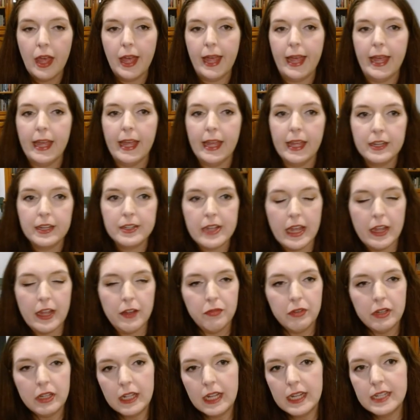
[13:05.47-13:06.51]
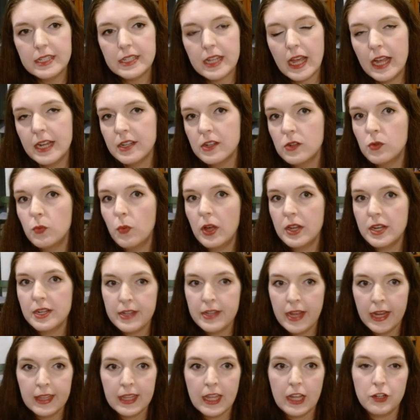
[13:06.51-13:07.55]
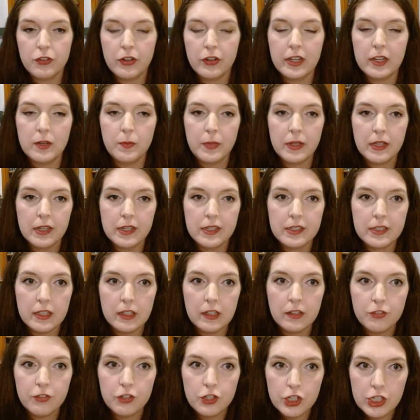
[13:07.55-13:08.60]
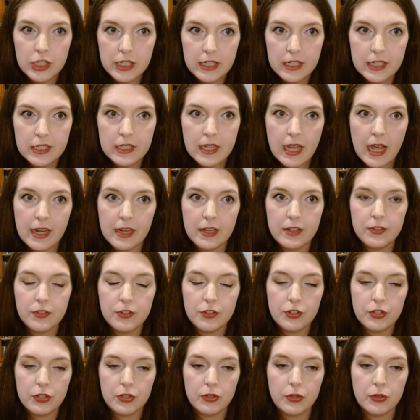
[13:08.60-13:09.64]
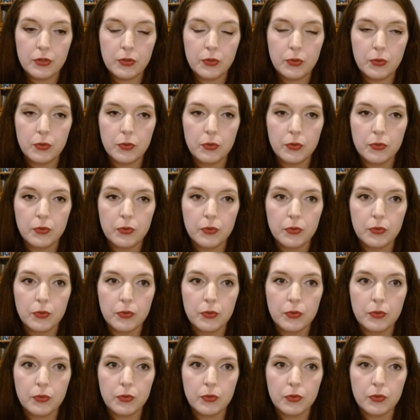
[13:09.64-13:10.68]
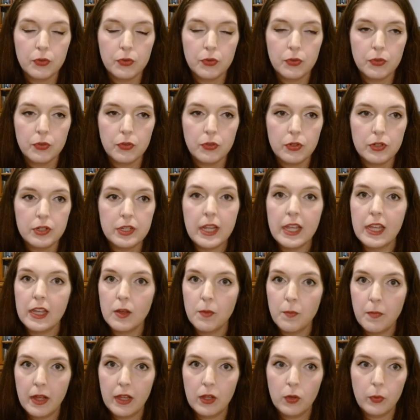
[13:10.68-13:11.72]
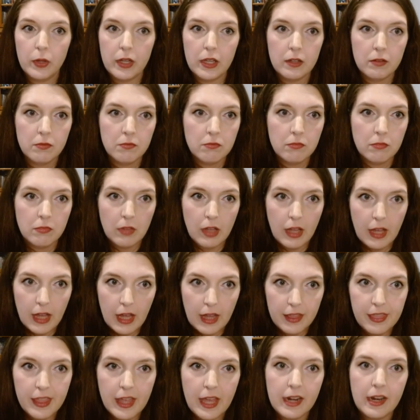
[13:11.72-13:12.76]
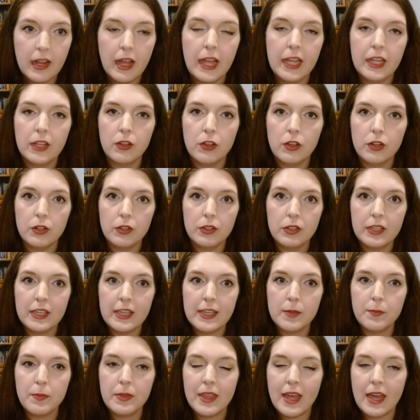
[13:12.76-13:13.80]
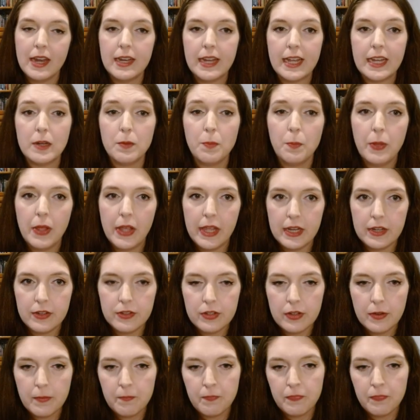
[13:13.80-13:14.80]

And I realized I didn't want to take that trade because if she decided to take my queen, then I could keep that knight pinned.